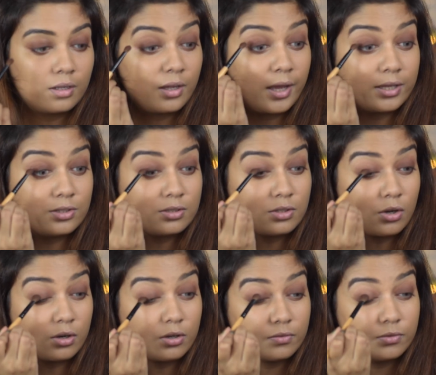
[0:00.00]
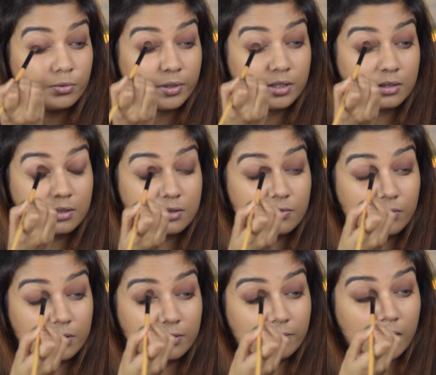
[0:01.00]
I just thought of doing this
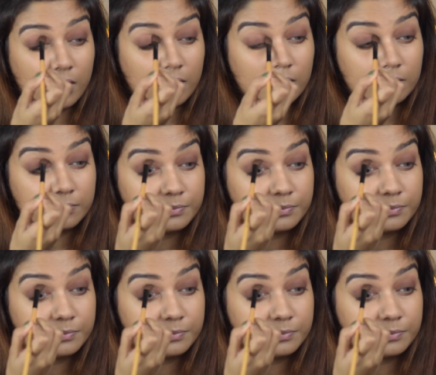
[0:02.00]
for Diwali.